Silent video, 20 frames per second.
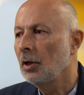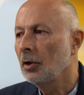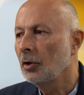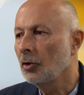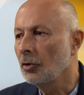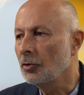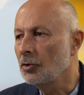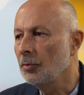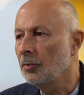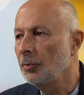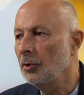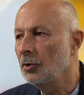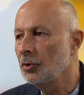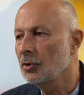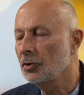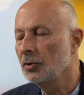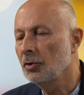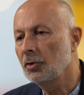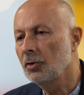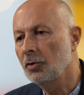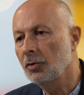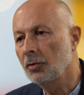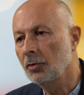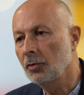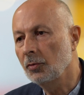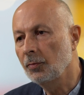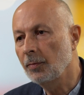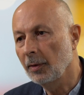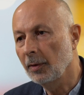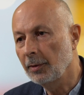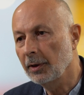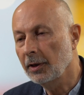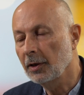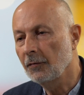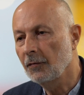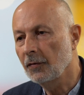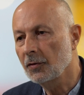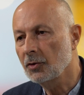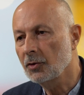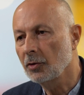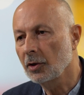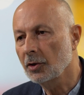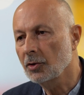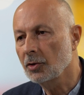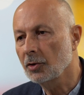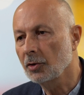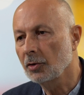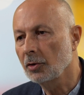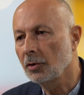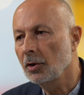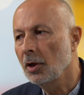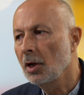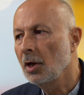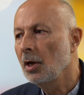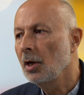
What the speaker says: contribution to public infrastructure